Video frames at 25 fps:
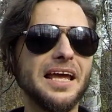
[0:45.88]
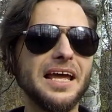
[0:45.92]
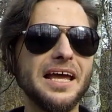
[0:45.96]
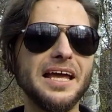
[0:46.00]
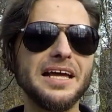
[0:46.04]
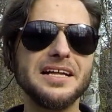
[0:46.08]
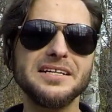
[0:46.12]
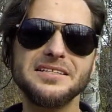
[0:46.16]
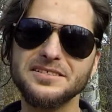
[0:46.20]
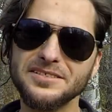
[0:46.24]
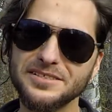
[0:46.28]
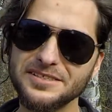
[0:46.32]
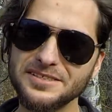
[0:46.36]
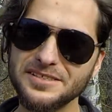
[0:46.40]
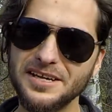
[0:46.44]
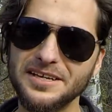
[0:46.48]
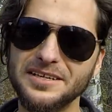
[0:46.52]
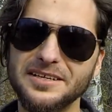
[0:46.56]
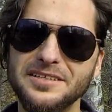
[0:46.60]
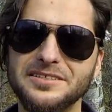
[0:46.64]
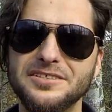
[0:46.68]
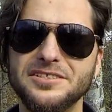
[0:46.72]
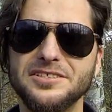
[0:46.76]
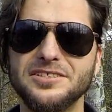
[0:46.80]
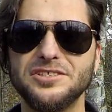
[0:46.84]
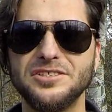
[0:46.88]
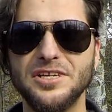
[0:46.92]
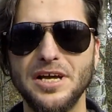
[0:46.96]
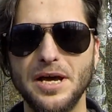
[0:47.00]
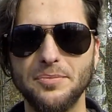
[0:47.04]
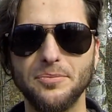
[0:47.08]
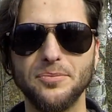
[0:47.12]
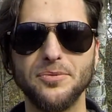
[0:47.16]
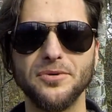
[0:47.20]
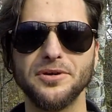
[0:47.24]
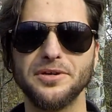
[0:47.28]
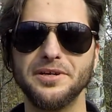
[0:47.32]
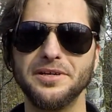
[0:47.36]
It decided to
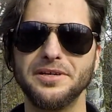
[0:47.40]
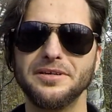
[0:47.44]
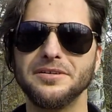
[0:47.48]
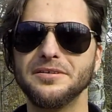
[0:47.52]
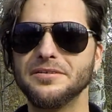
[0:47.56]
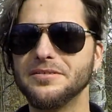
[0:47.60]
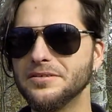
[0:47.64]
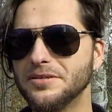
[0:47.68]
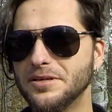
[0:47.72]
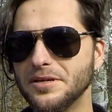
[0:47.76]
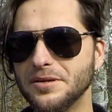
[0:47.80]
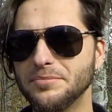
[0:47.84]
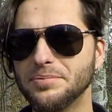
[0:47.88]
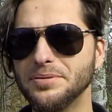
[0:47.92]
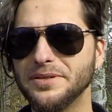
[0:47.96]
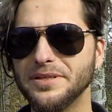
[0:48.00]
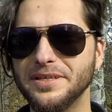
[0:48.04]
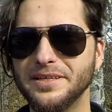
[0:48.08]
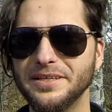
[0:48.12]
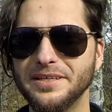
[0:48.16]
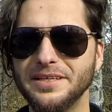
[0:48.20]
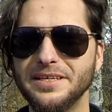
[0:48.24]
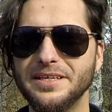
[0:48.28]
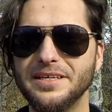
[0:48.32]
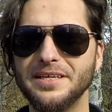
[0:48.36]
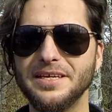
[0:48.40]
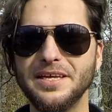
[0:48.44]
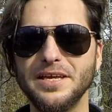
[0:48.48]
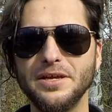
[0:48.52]
stop working completely.